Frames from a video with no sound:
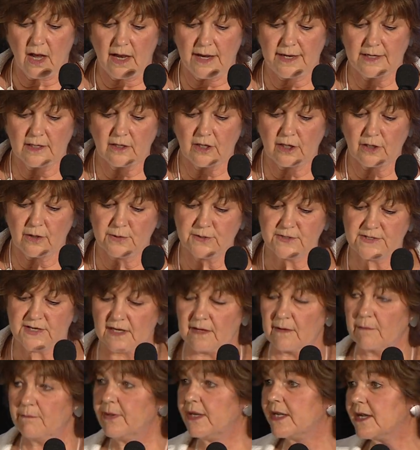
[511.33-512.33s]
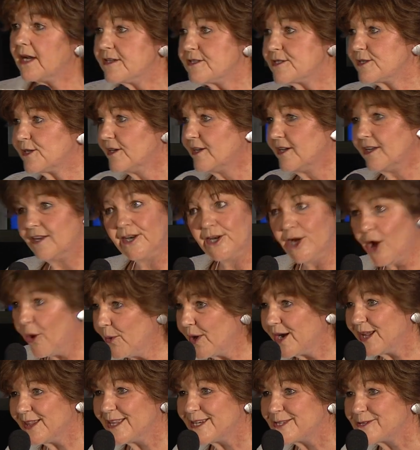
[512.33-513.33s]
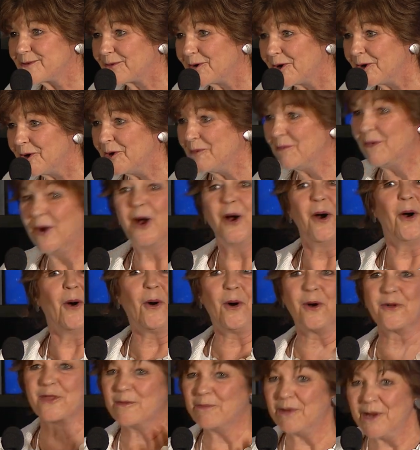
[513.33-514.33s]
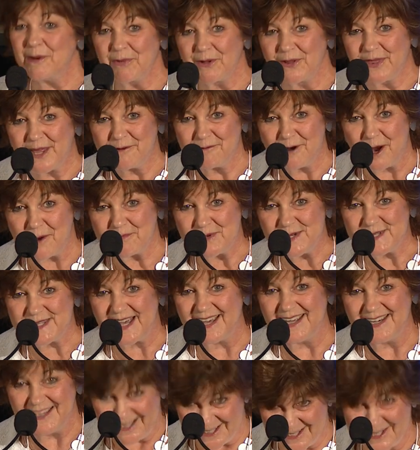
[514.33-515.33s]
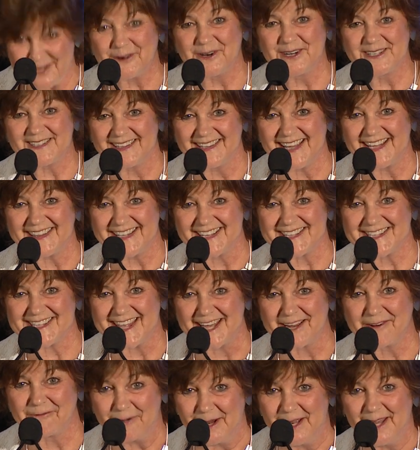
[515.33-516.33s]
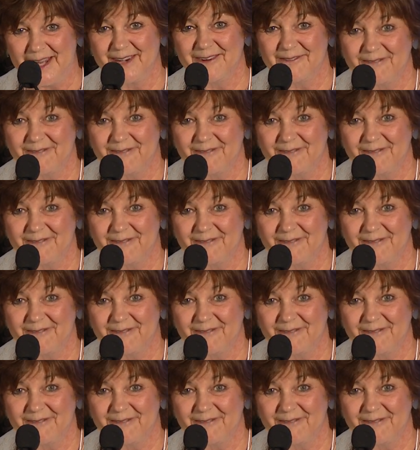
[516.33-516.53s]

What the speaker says: in closing, because no one in this room or the people they represent is going to let this thing win,